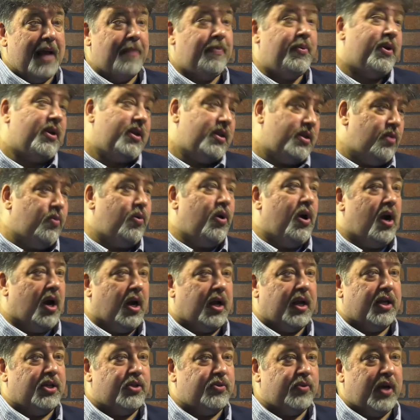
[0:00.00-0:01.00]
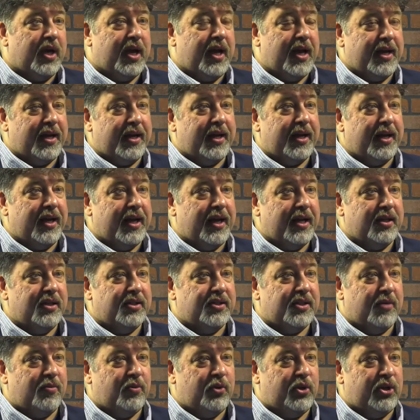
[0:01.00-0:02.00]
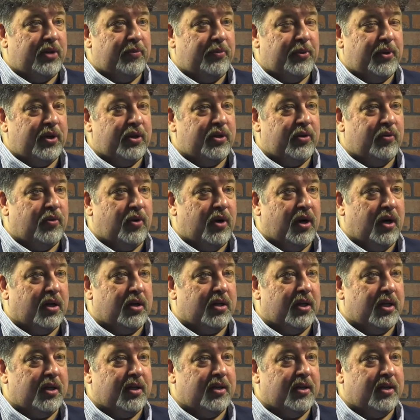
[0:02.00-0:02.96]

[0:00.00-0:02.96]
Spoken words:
I put in the work. That's why I get ahead, because I'm willing to put in the work.